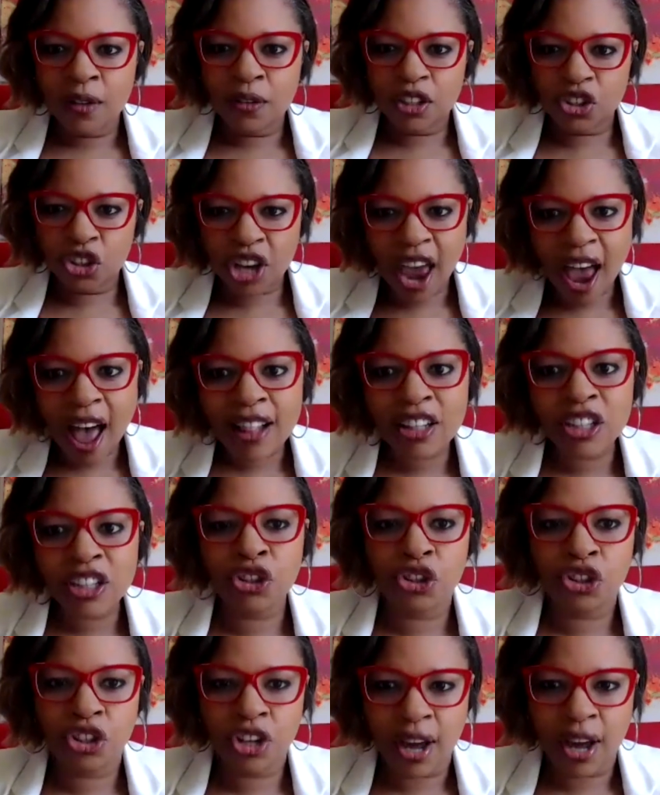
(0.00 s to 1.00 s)

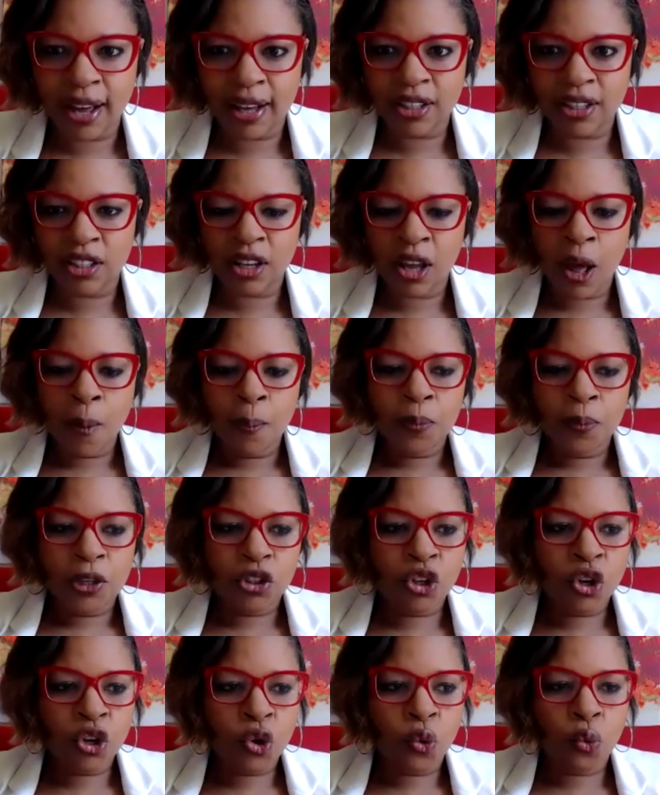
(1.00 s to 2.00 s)
challenged us
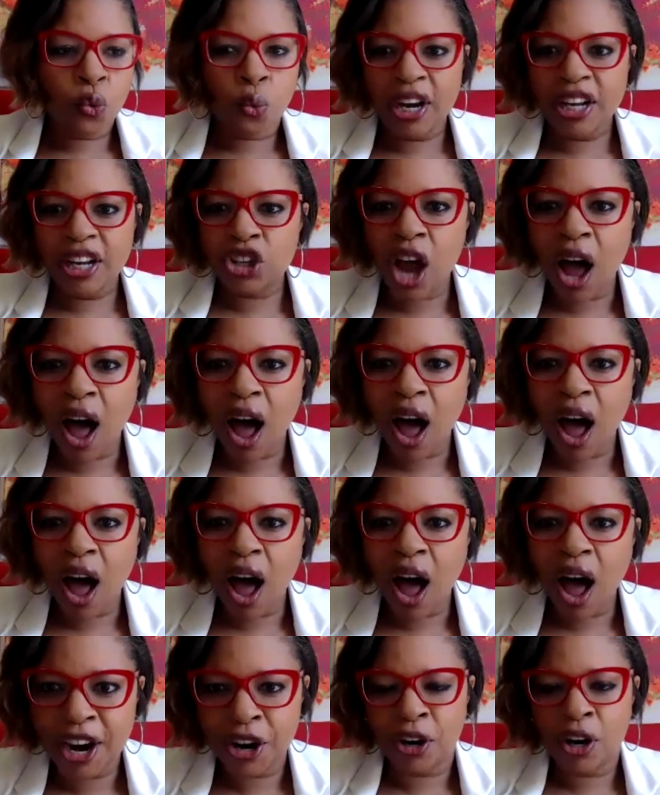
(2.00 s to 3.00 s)
to reach
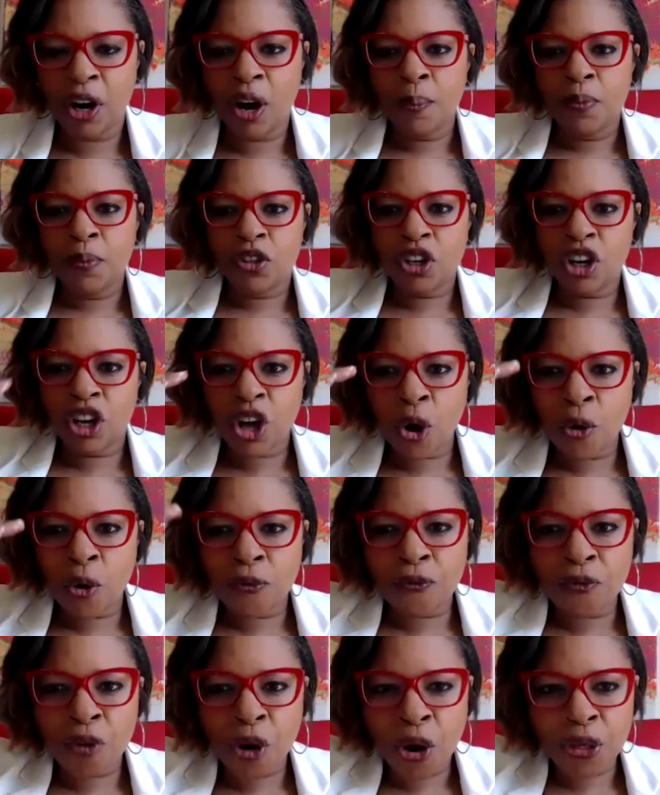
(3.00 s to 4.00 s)
higher, to
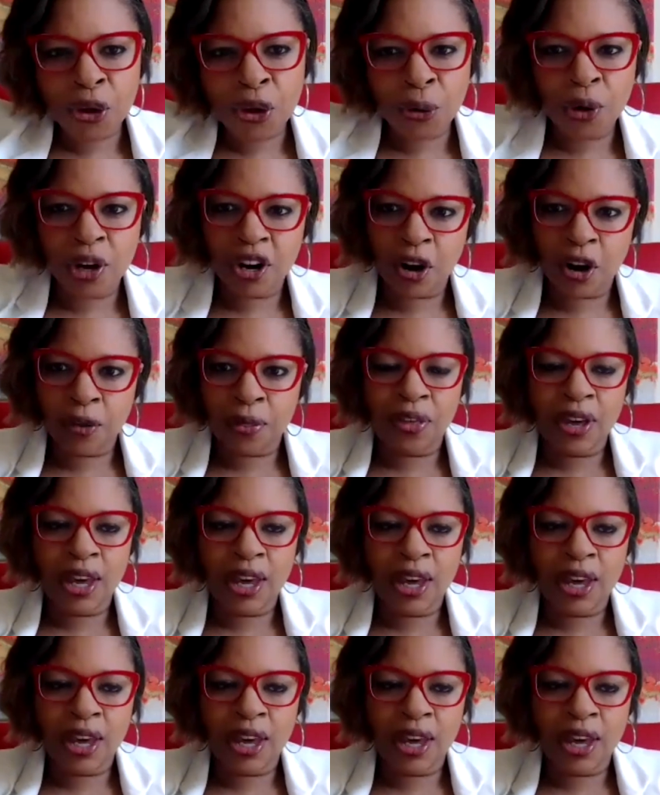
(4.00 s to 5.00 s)
go further in our
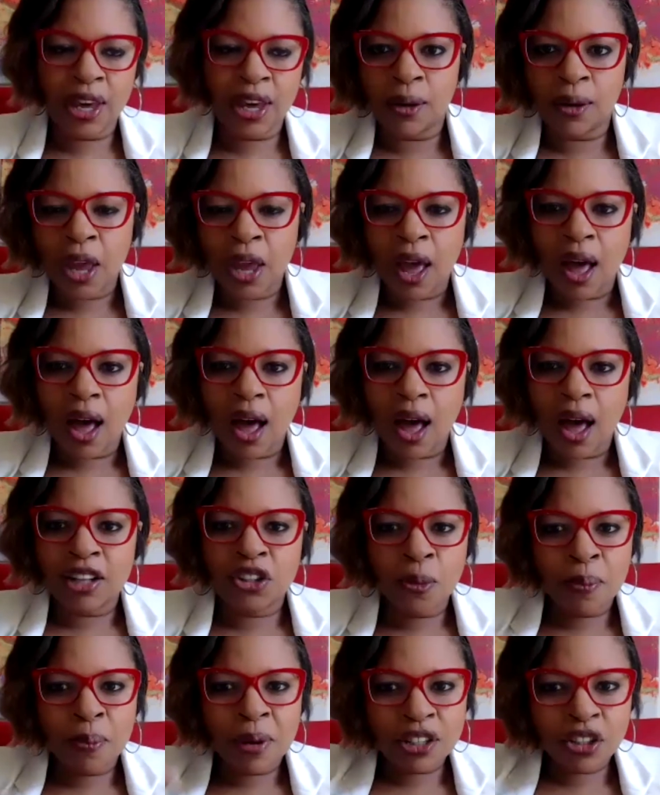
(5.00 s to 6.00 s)
thinking,
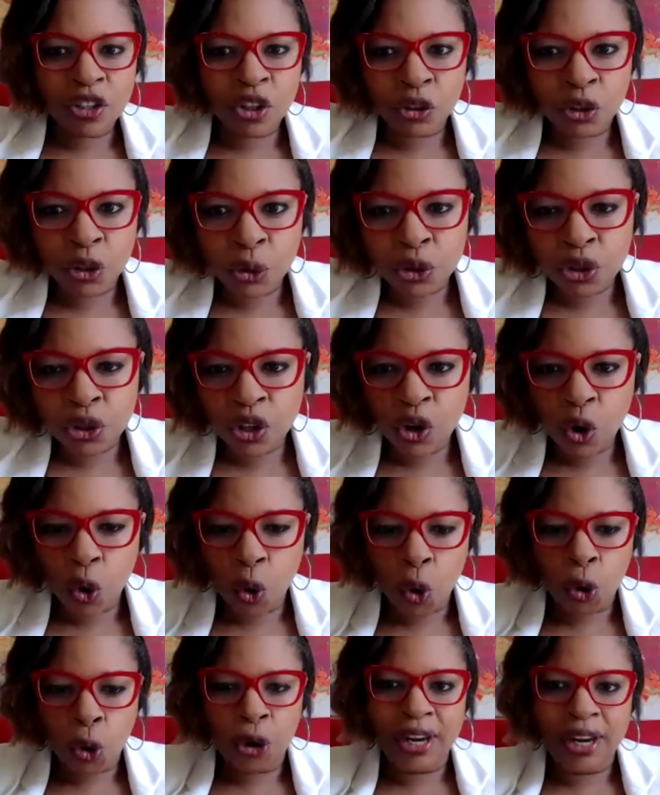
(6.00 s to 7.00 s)
to be solution
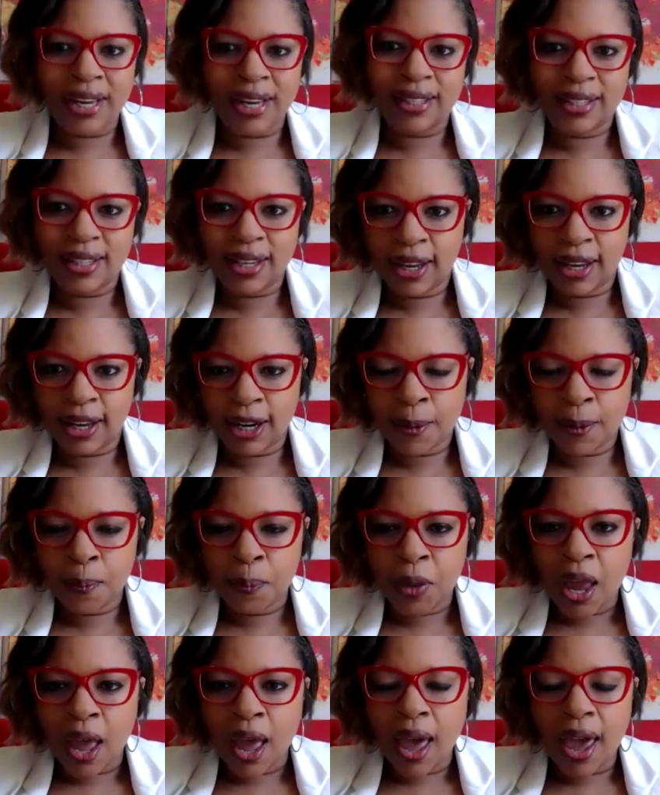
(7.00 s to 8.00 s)
oriented.
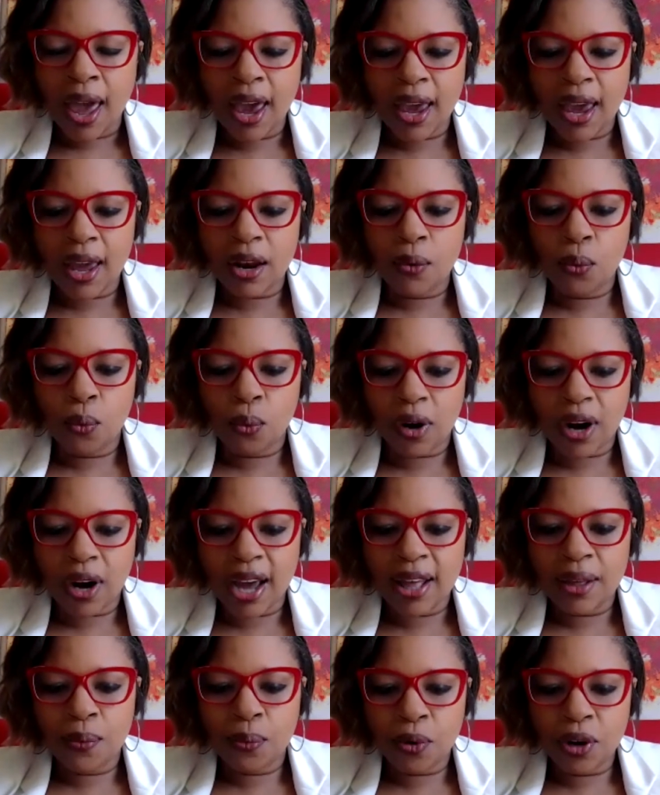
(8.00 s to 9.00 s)
And what
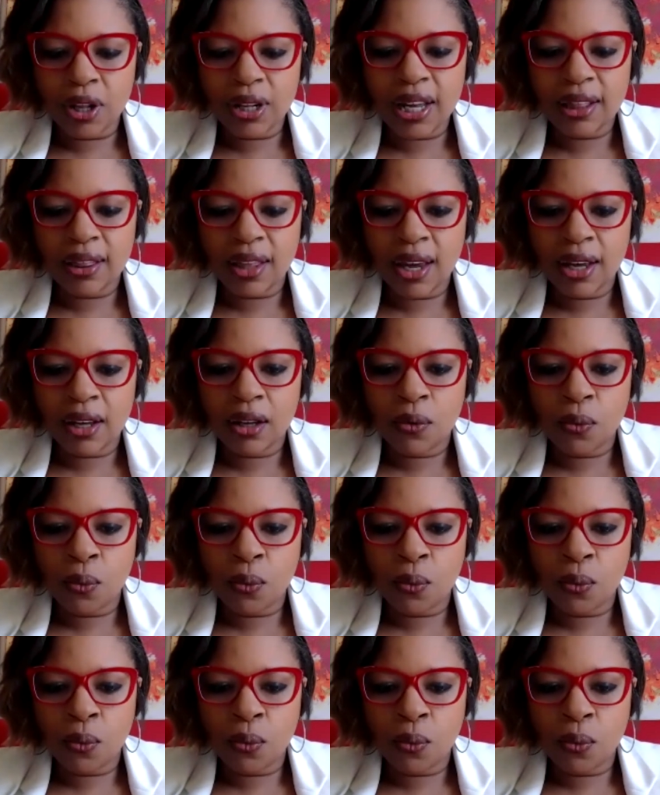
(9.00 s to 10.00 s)
I really think
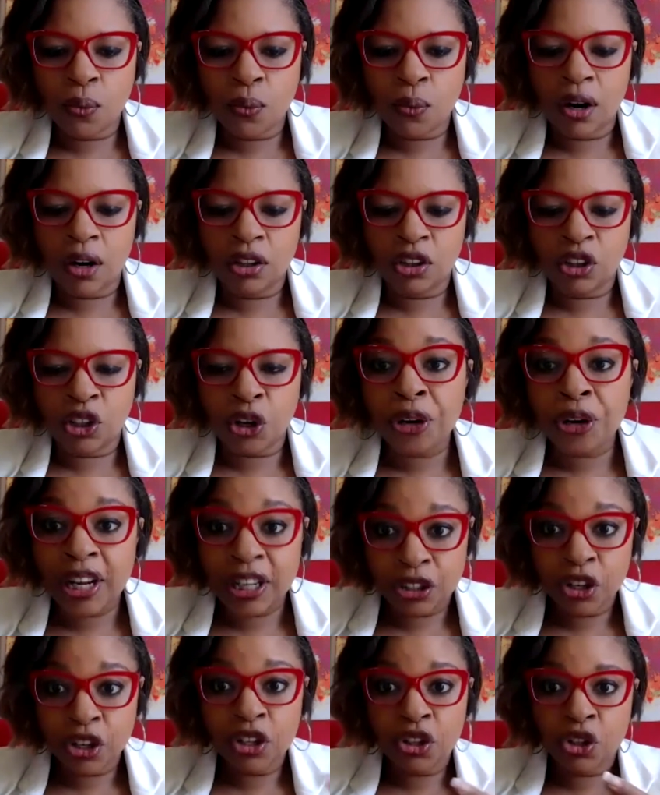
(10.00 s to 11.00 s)
we are learning
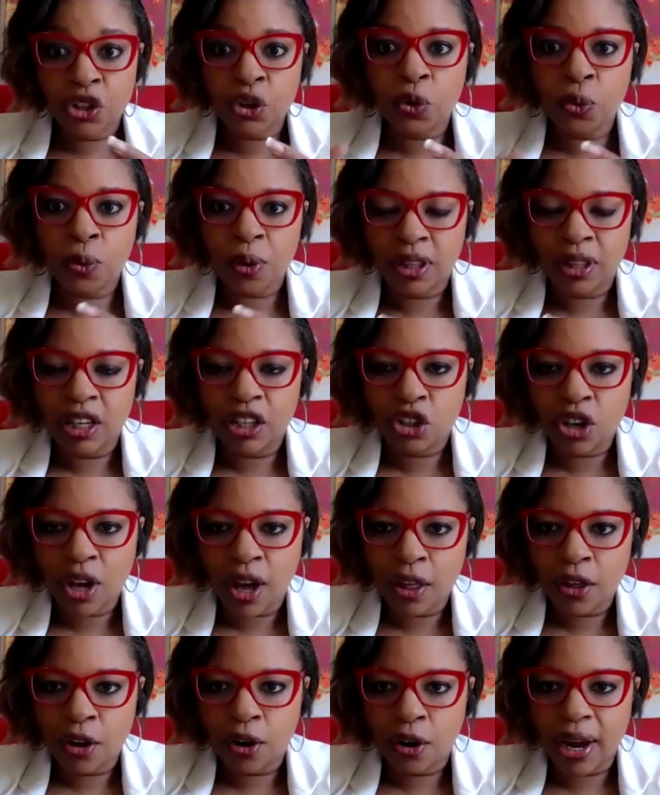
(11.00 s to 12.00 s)
to do with each
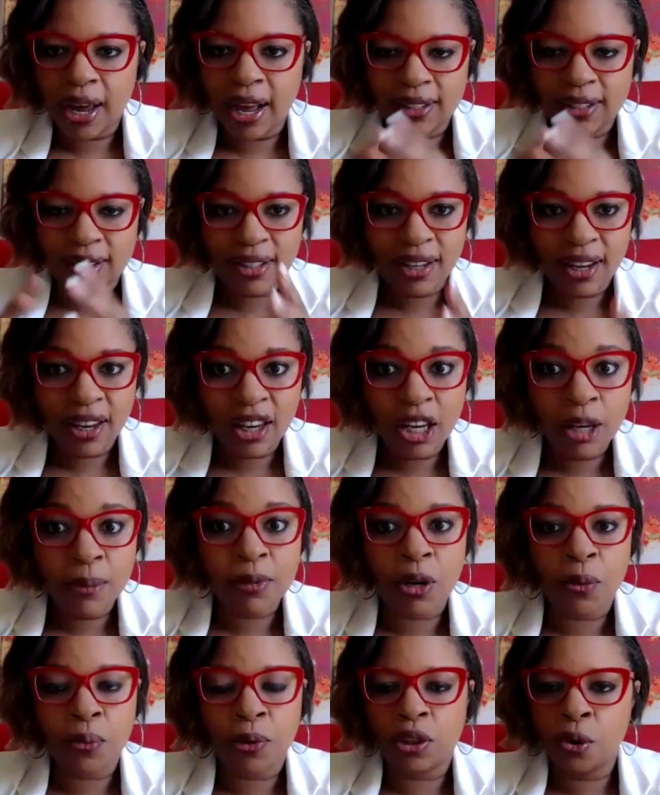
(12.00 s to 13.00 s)
other as teams
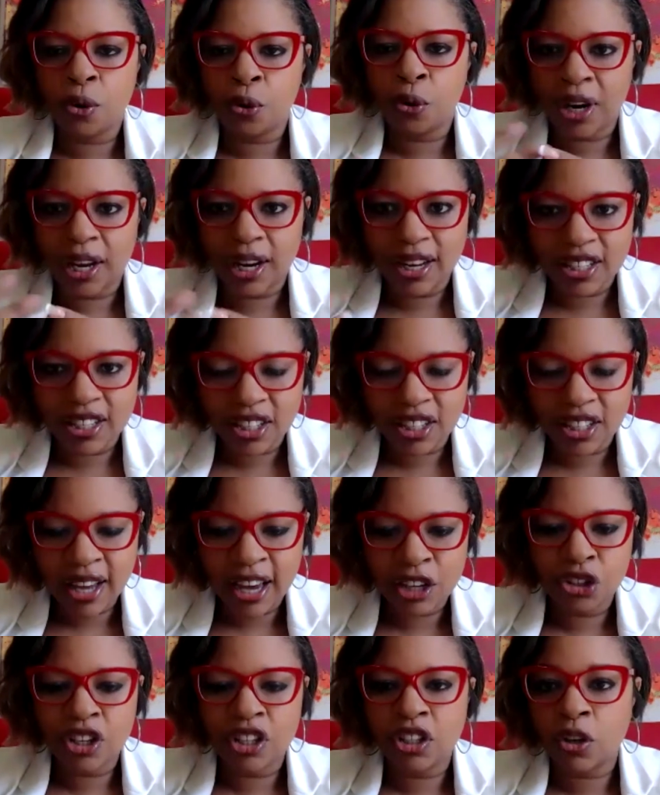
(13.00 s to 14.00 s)
and with
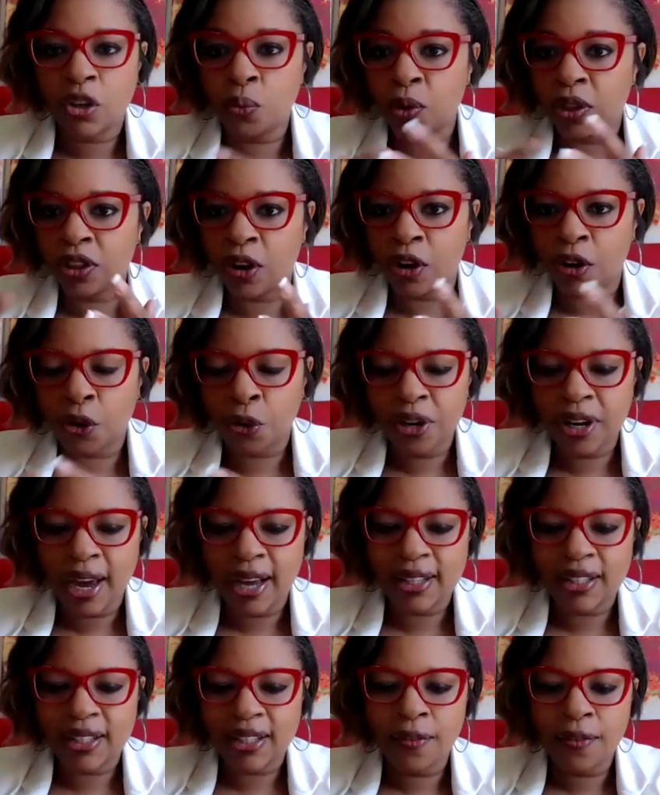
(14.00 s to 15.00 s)
organizations and with our
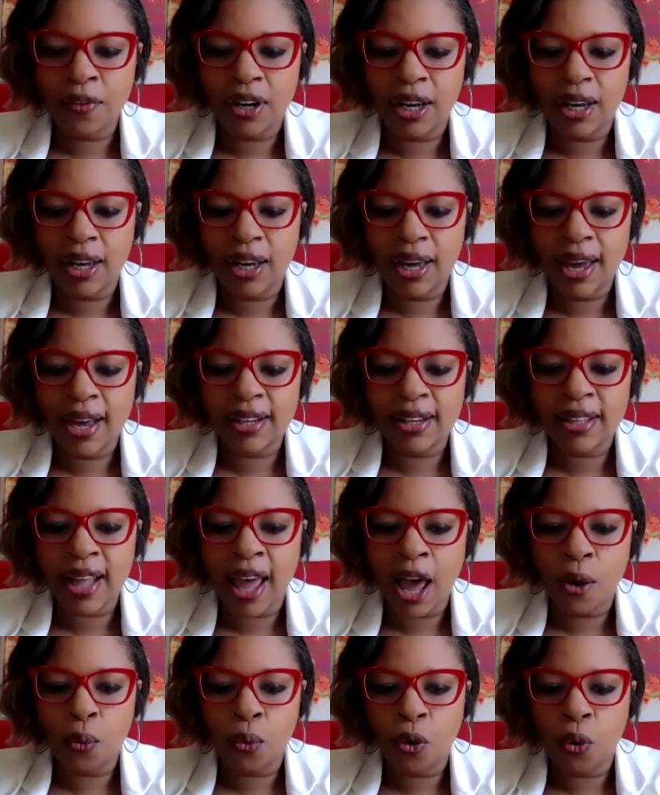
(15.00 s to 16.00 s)
creativity is
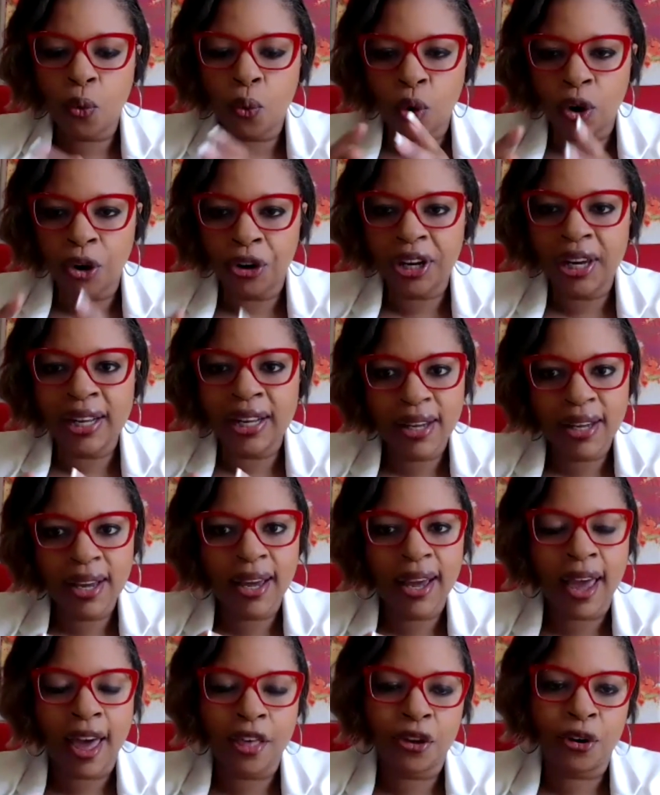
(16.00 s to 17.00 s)
that we're working
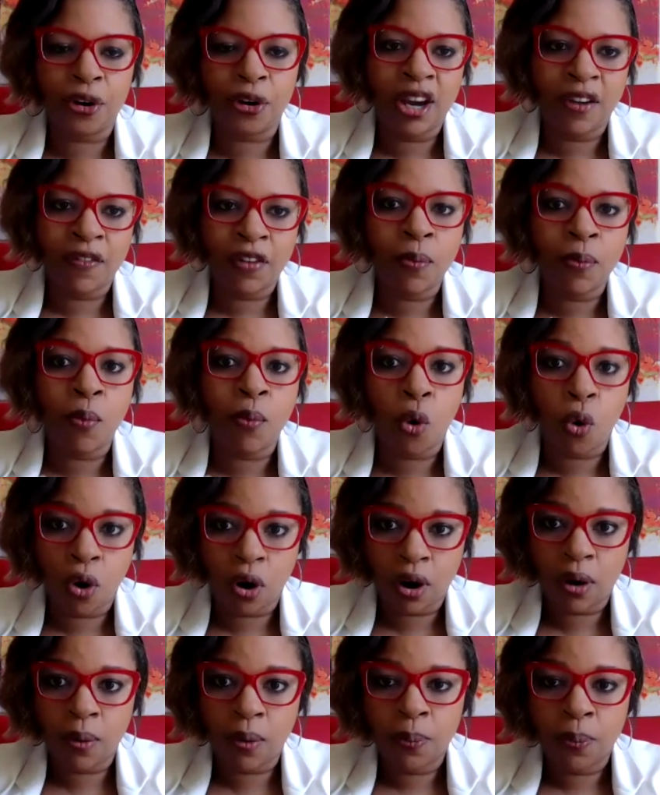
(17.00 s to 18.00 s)
together even
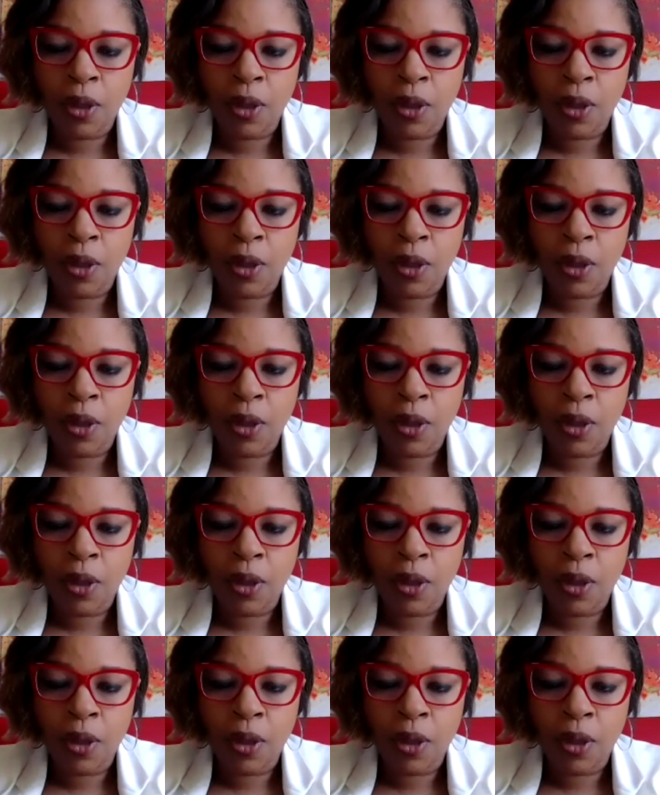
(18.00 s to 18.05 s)
more.